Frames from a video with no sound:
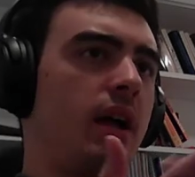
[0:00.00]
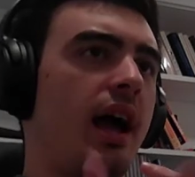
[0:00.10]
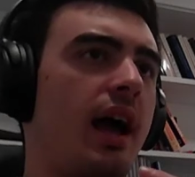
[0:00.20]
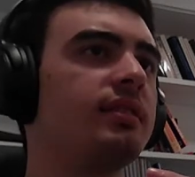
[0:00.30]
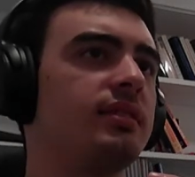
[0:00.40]

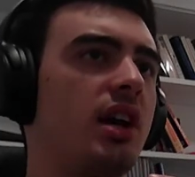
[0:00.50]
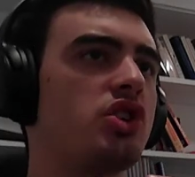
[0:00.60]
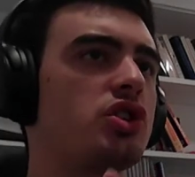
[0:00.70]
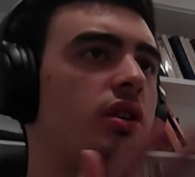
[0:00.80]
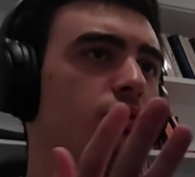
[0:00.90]
without
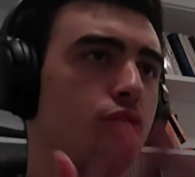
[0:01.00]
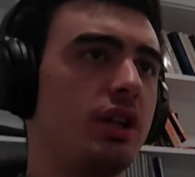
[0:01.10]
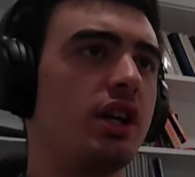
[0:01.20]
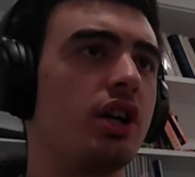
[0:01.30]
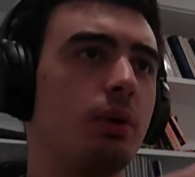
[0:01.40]
hesitation. He's
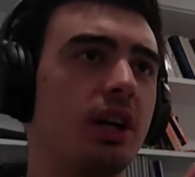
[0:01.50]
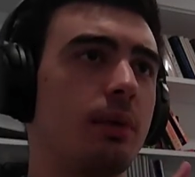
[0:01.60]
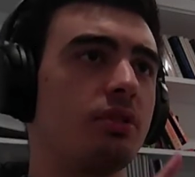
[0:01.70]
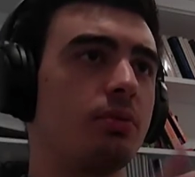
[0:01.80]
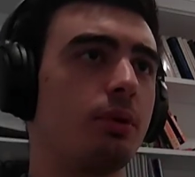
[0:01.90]
really good when it
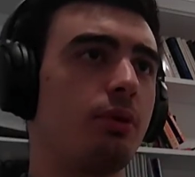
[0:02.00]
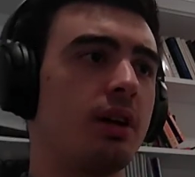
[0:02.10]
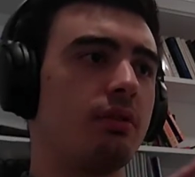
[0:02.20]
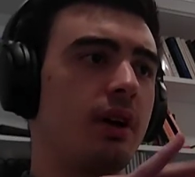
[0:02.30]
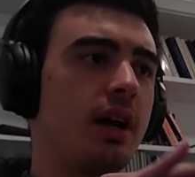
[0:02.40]
comes to
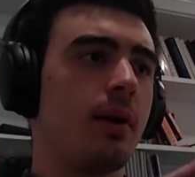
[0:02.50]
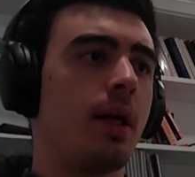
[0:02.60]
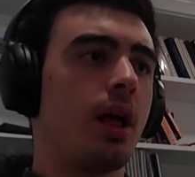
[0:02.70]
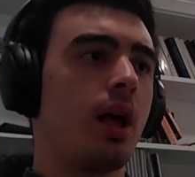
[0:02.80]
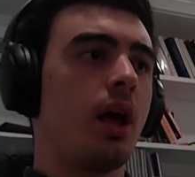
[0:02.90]
speedrun, right?
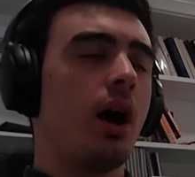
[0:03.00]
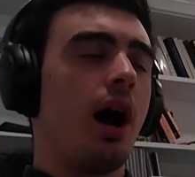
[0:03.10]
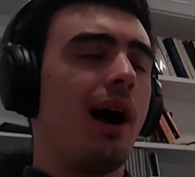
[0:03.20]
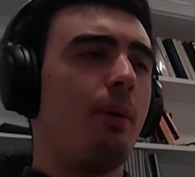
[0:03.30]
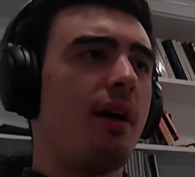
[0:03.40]

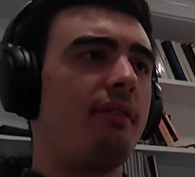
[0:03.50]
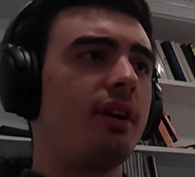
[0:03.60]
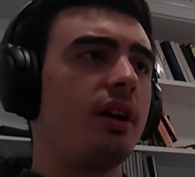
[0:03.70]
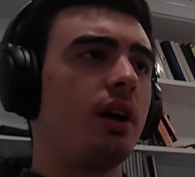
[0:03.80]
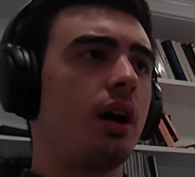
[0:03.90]

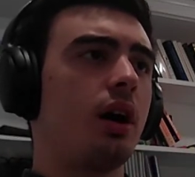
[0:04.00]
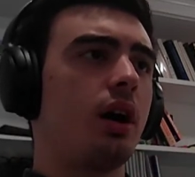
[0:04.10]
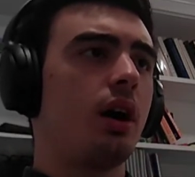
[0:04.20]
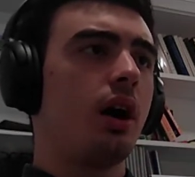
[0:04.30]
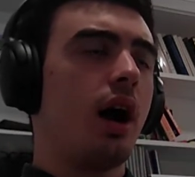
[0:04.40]
However,
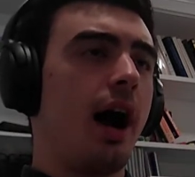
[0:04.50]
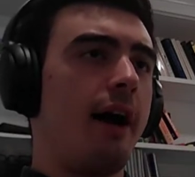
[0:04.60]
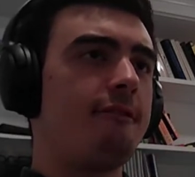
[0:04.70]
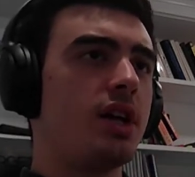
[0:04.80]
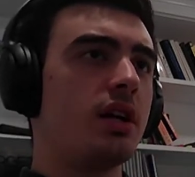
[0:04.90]

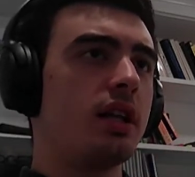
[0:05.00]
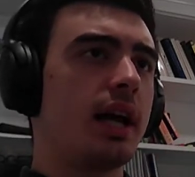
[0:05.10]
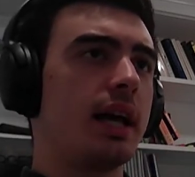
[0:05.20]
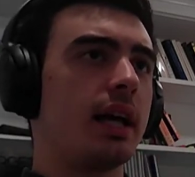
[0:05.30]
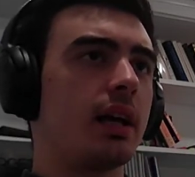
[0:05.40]
I feel
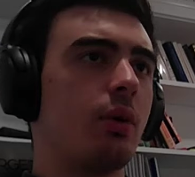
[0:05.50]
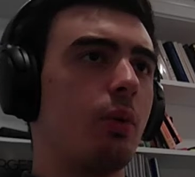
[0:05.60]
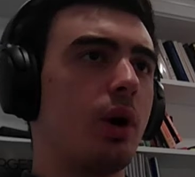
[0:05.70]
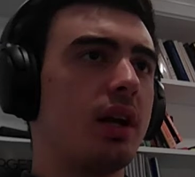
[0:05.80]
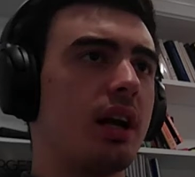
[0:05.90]
like
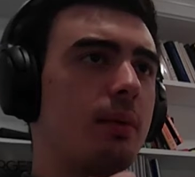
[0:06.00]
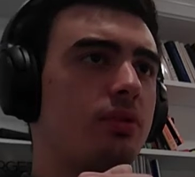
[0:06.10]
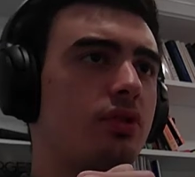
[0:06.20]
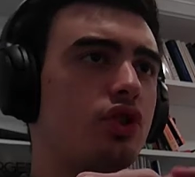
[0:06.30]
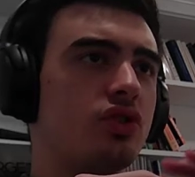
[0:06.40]
when it
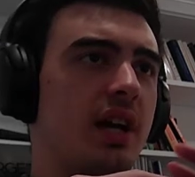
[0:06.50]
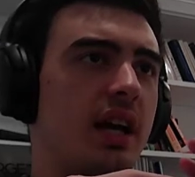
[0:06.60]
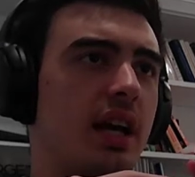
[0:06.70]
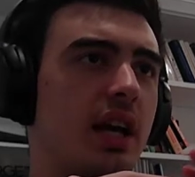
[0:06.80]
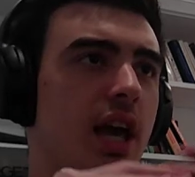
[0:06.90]
comes to just
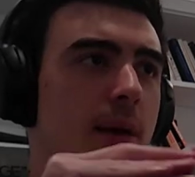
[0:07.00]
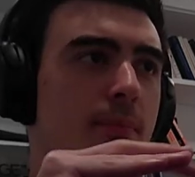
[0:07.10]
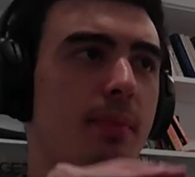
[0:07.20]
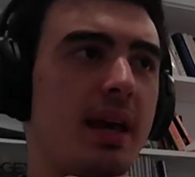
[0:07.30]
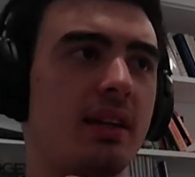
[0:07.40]
like
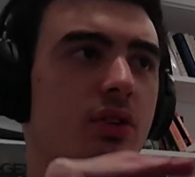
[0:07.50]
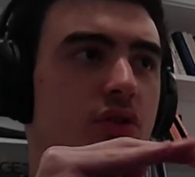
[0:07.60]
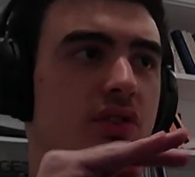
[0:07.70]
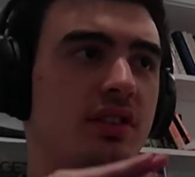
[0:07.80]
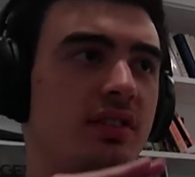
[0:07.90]
him making
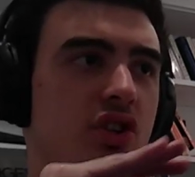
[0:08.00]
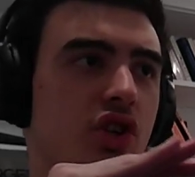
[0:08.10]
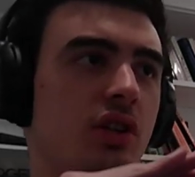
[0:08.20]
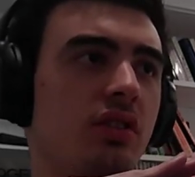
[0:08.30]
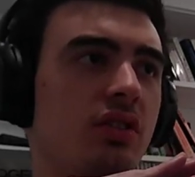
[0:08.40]
those
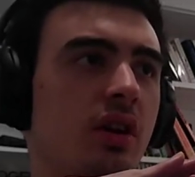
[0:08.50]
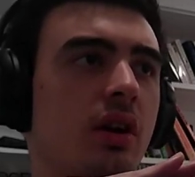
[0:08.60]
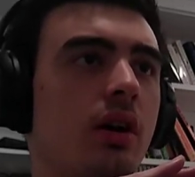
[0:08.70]
decisions,